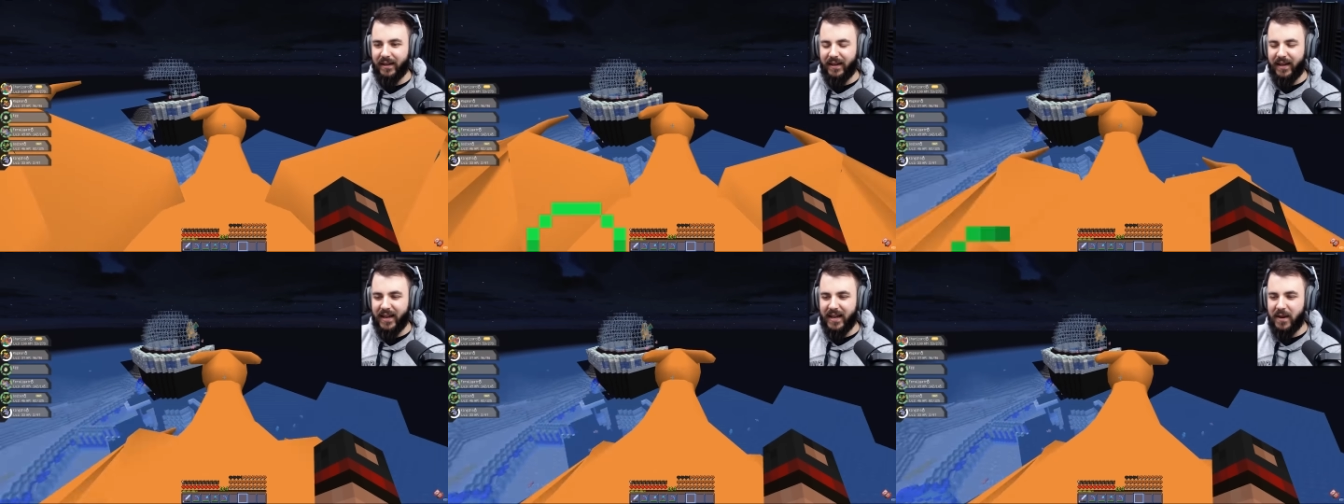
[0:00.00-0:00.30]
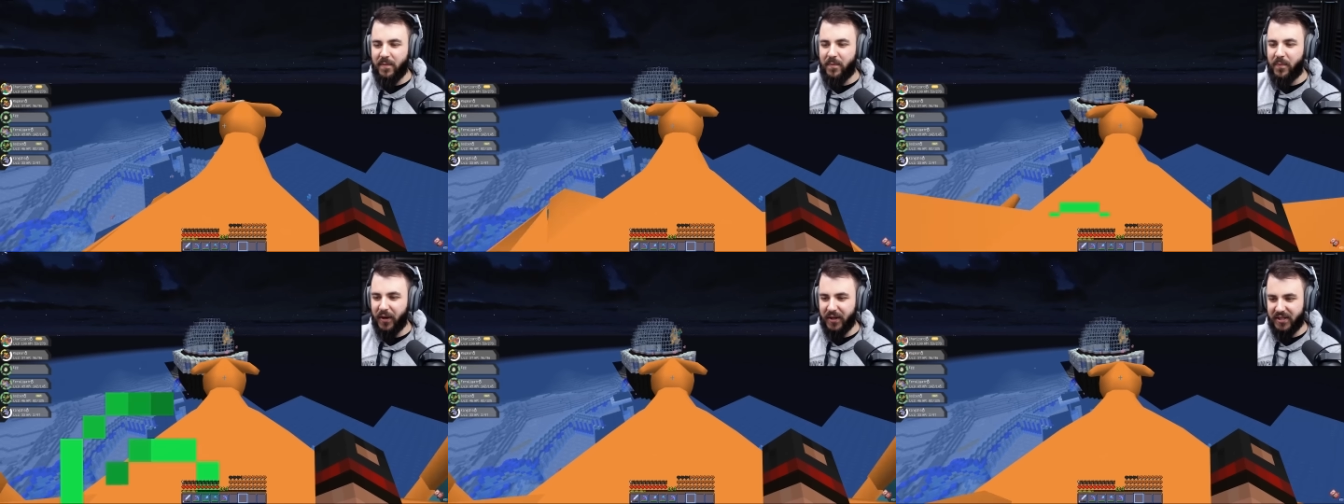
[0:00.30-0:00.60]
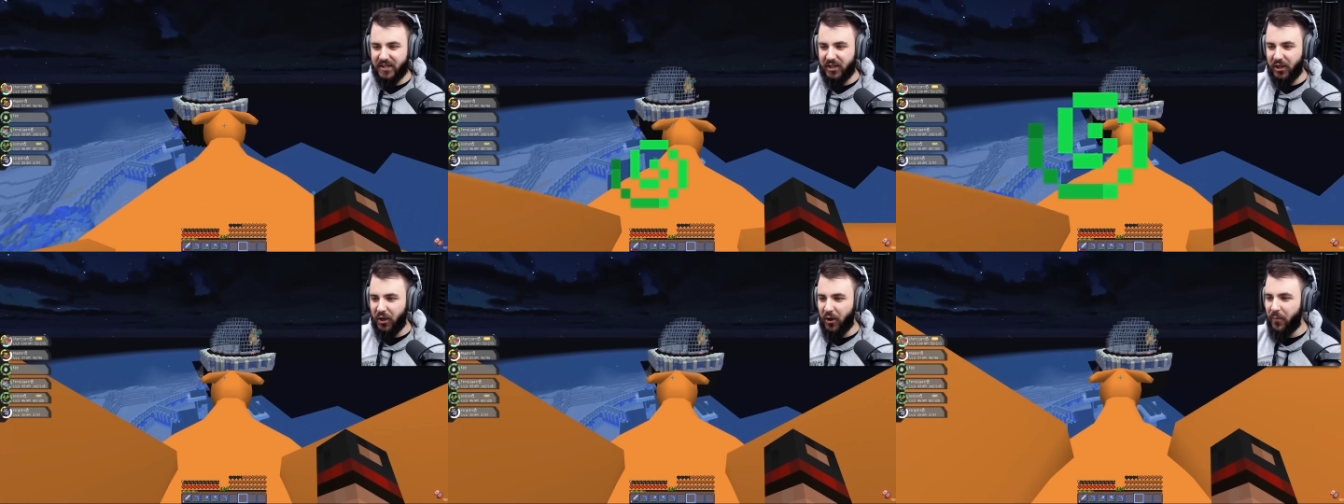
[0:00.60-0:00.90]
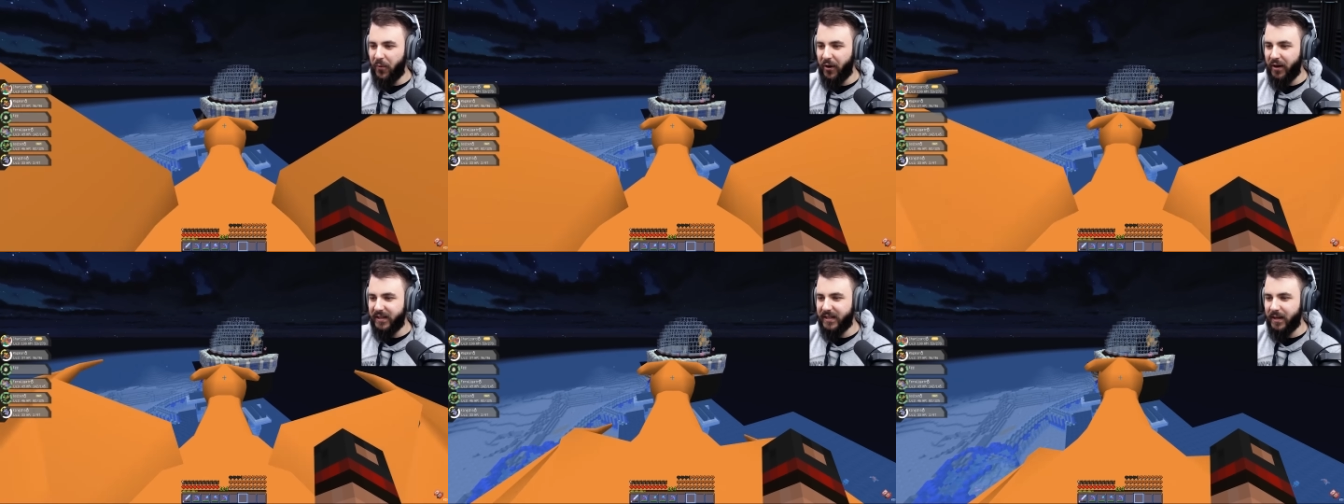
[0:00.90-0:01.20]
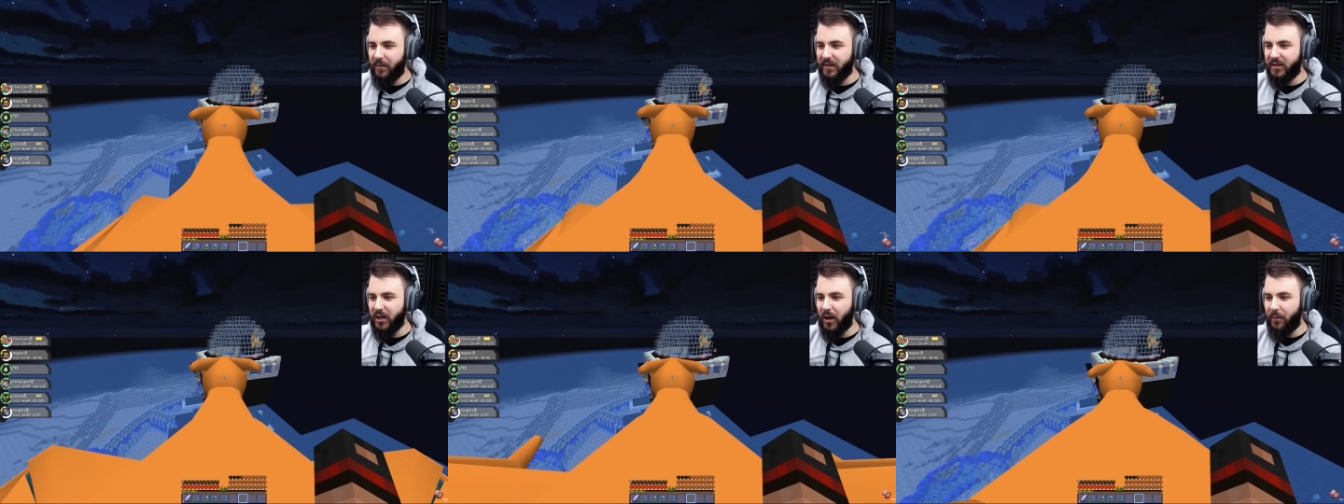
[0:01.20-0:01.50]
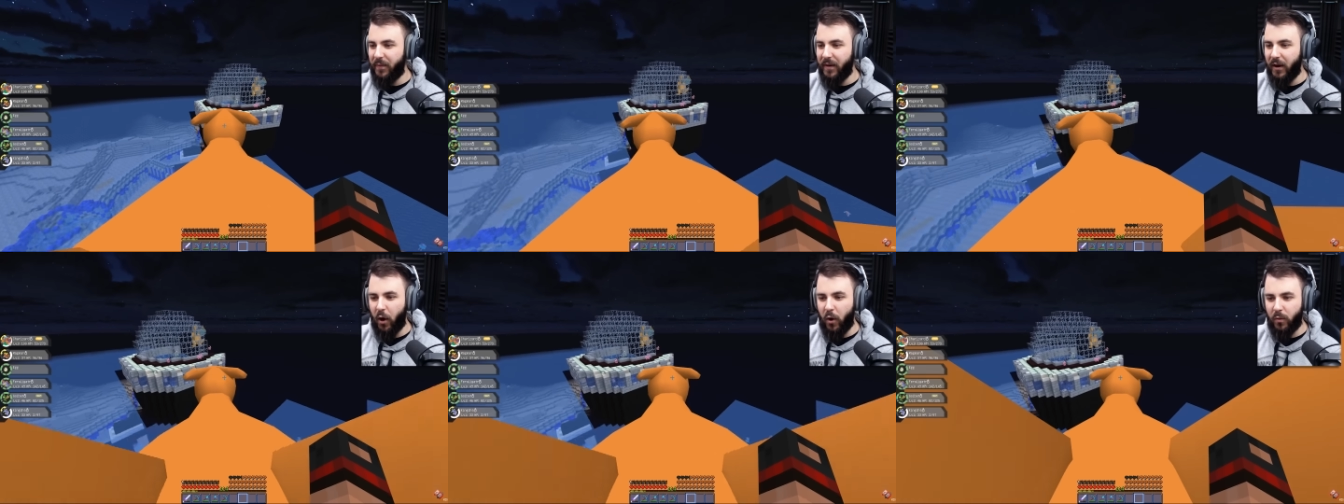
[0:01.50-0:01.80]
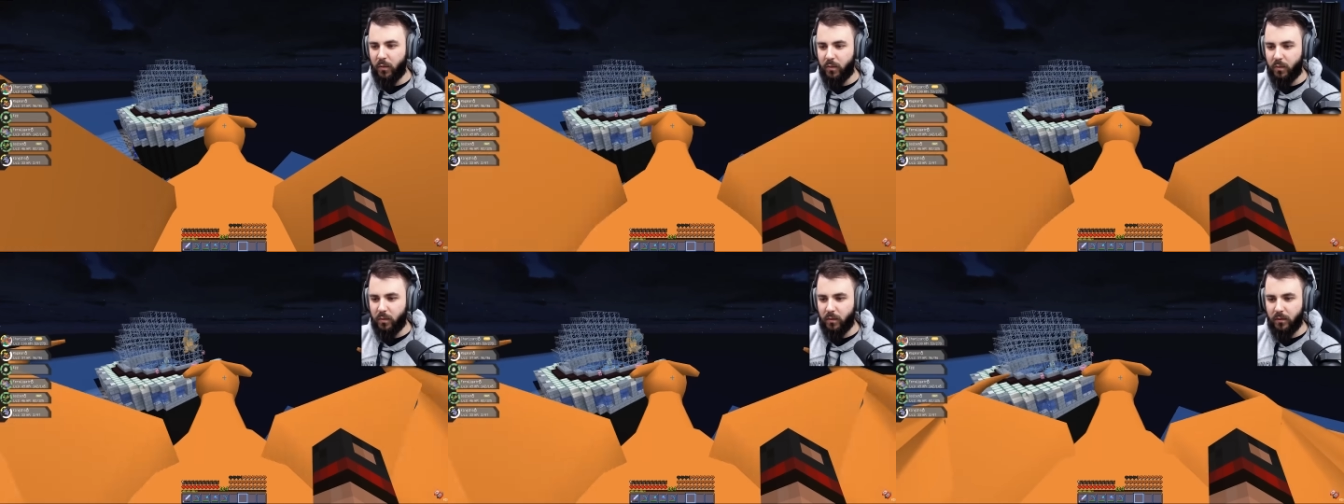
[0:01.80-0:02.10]
Any boss Slowbros up the top here?
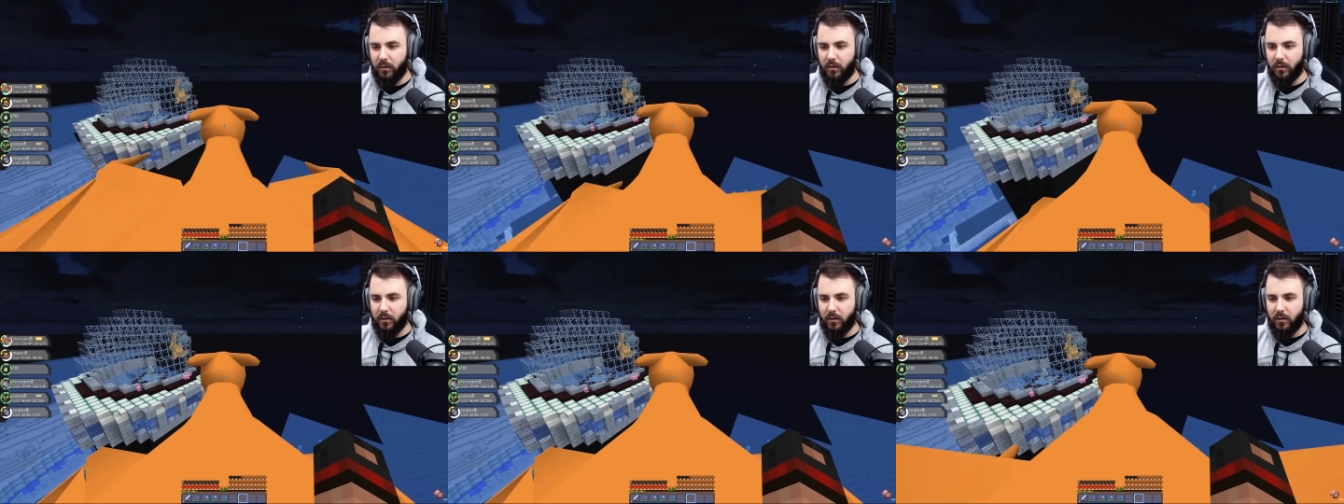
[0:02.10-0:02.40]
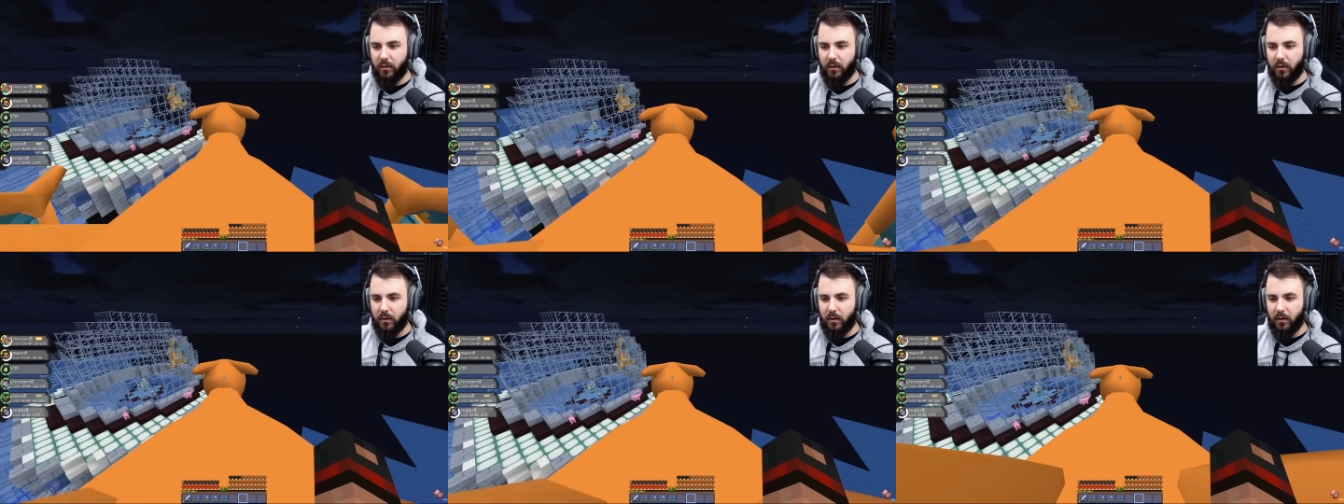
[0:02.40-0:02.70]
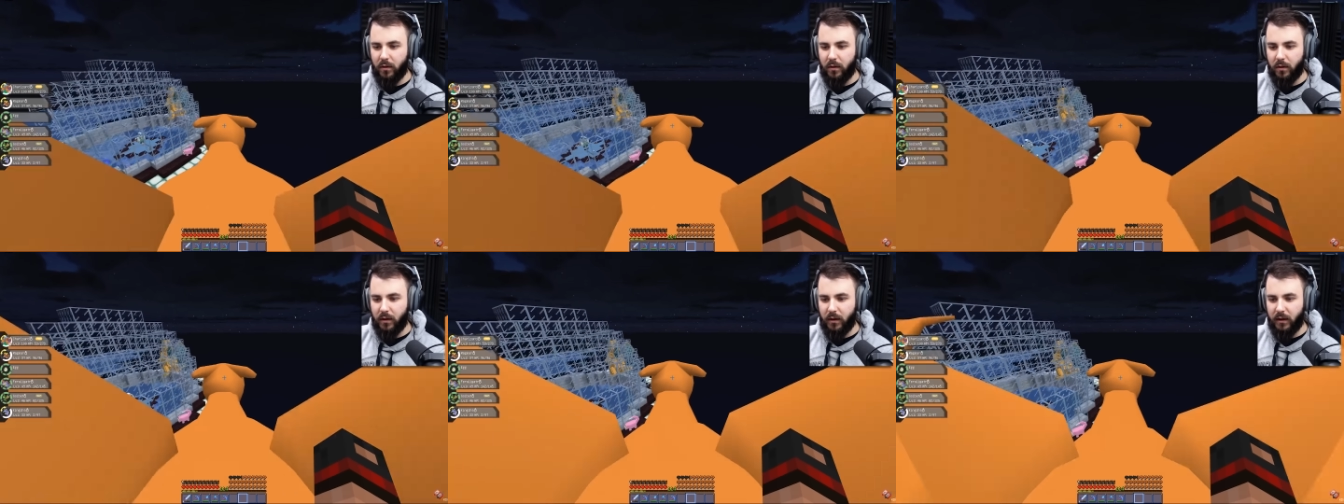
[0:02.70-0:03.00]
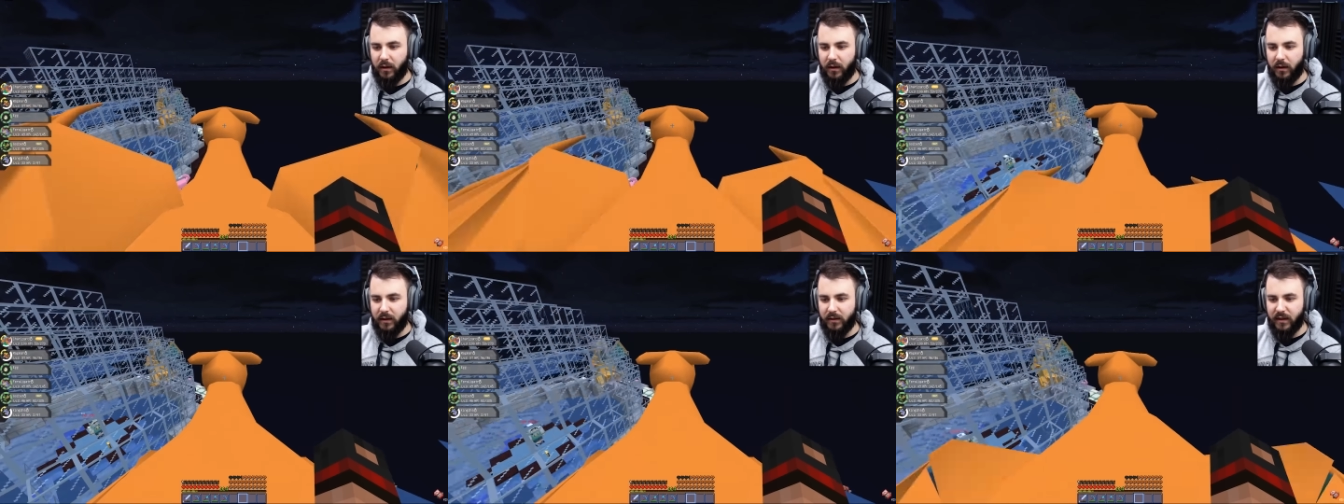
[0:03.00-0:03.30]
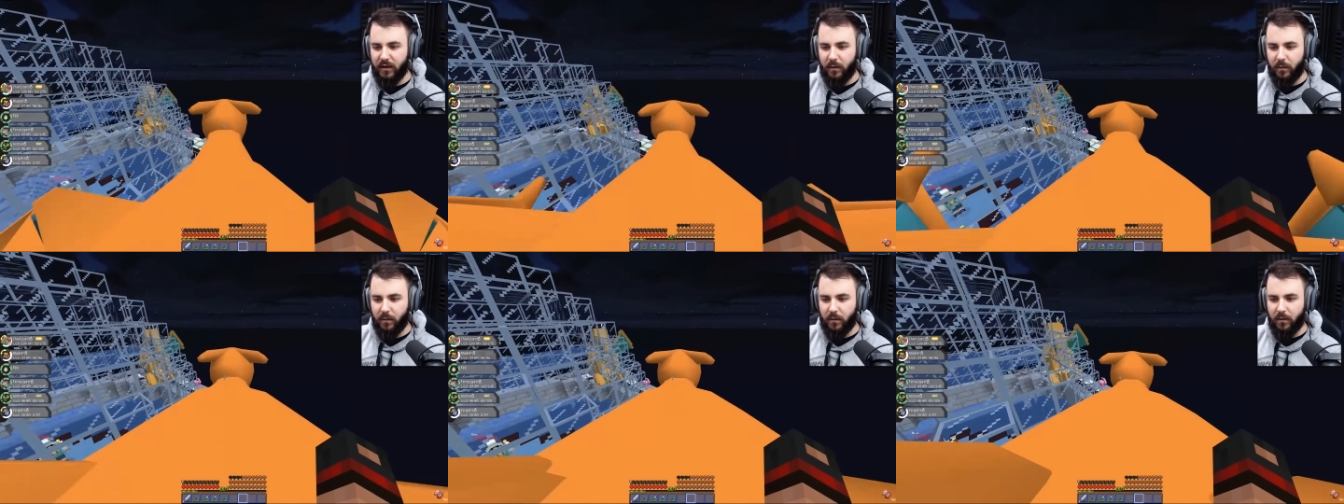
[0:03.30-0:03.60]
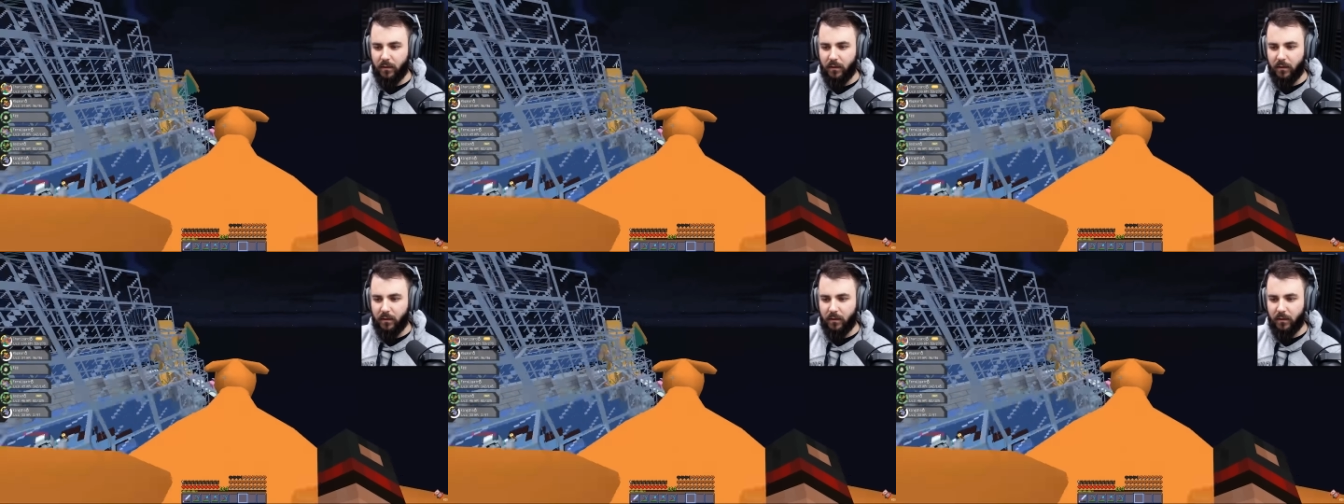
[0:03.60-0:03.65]
Oh, is that a...